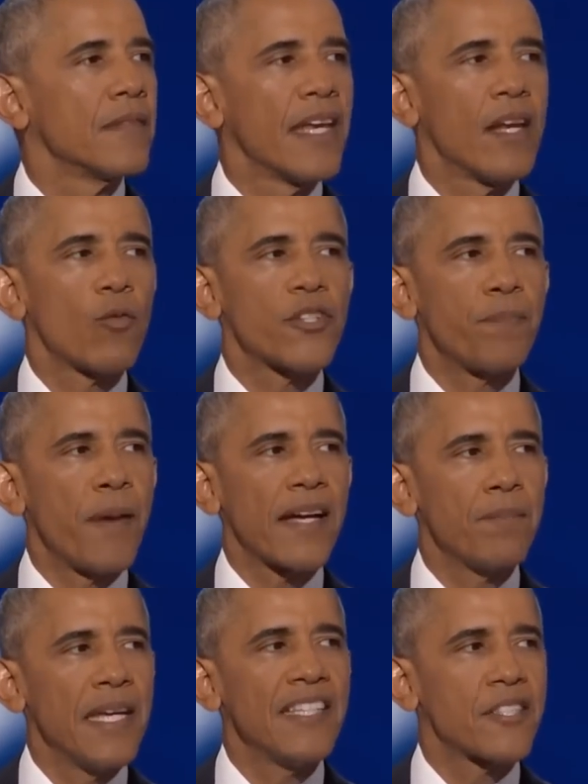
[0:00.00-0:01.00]
They didn't
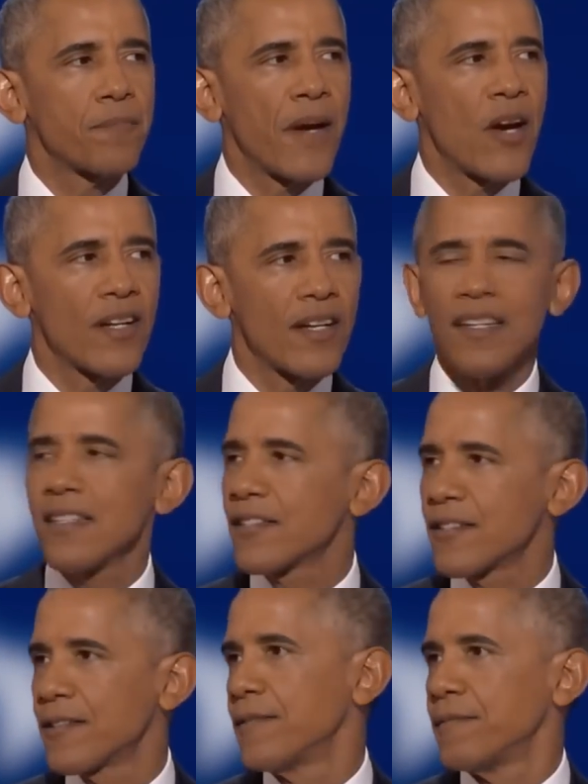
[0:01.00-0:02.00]
respect
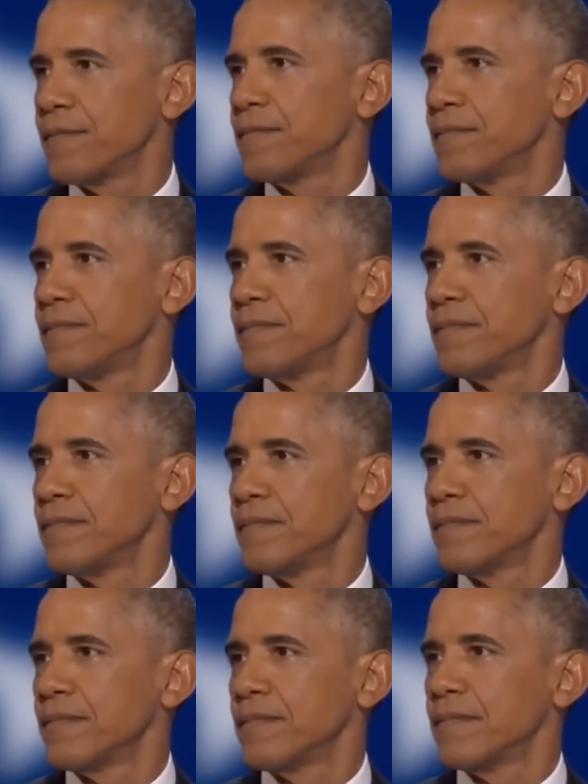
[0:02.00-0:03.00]
mean-spiritedness
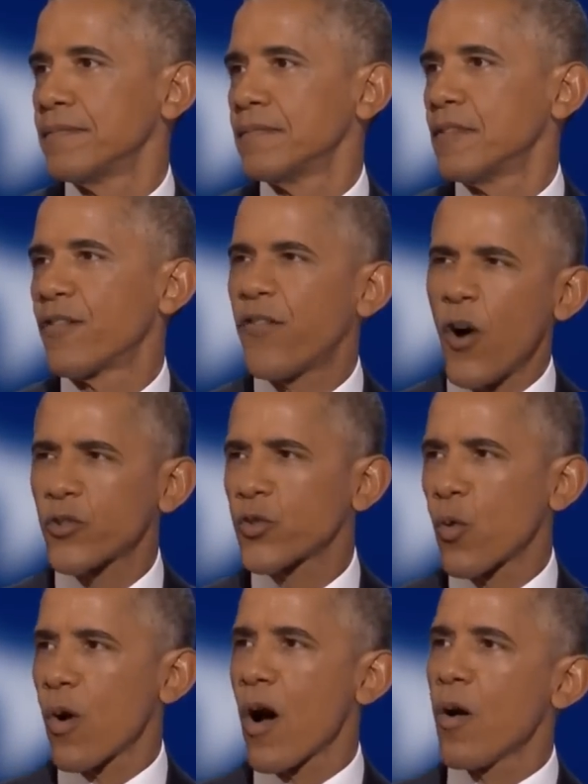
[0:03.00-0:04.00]
or folks
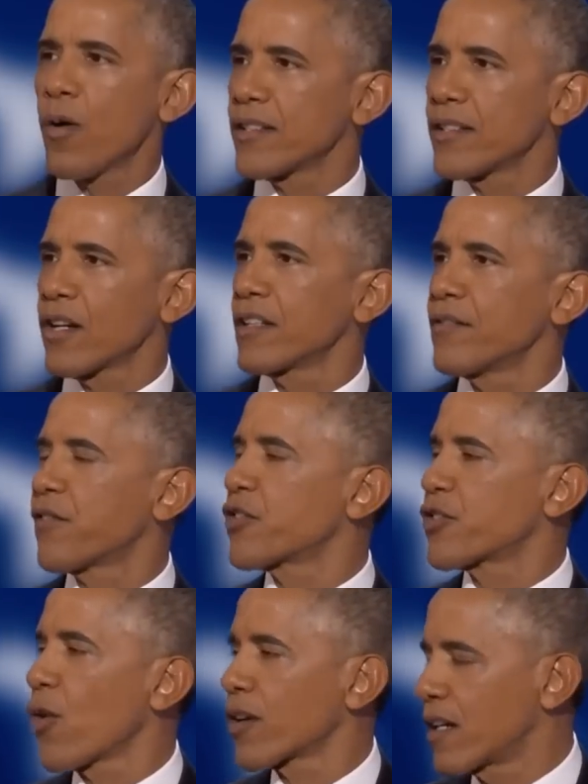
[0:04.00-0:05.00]
who were always looking
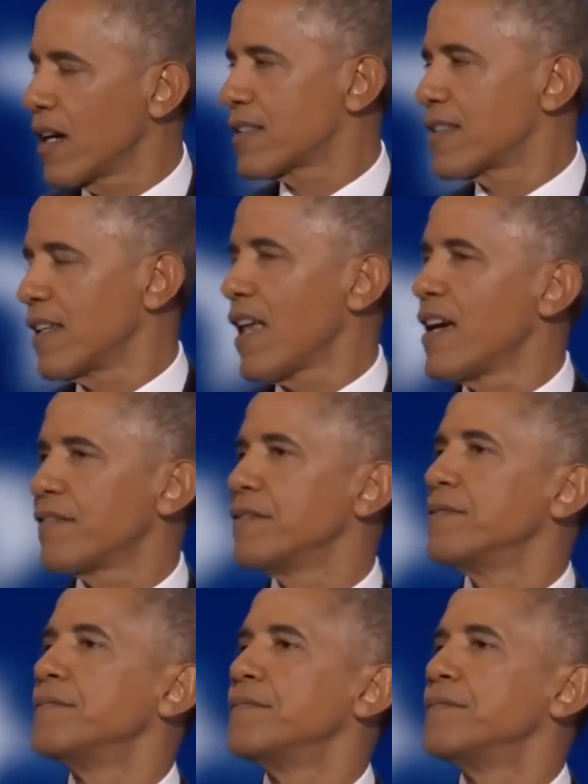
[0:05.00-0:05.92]
for shortcuts in life.